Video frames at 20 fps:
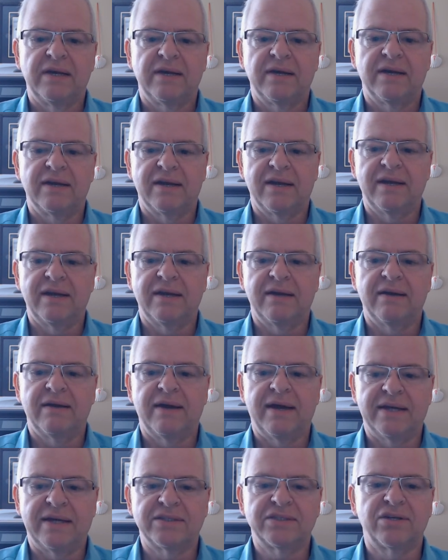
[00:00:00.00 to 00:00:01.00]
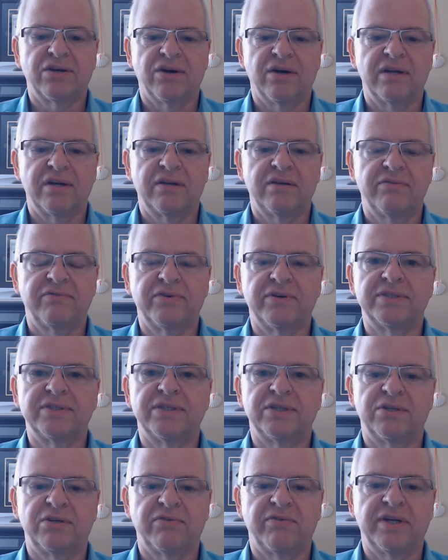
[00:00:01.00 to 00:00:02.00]
And I asked God for his
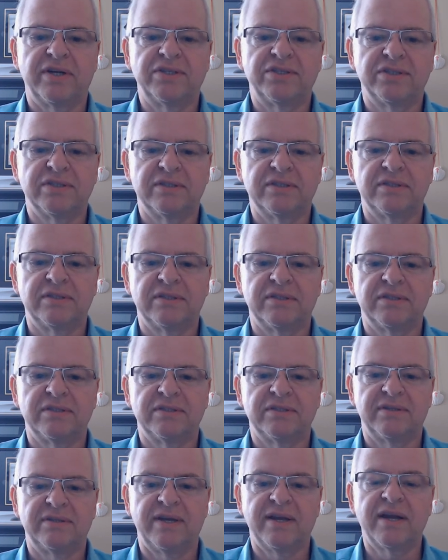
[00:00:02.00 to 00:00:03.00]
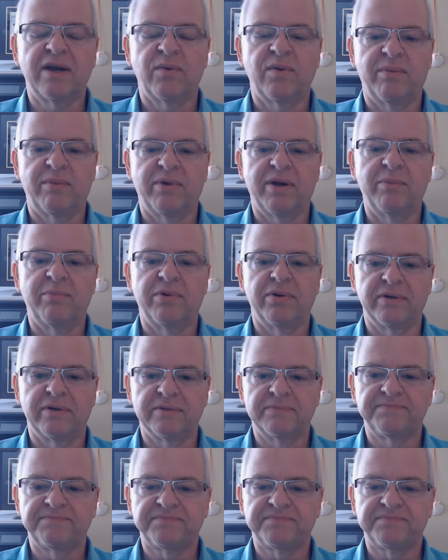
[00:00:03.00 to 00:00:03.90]
intervention to take away my burden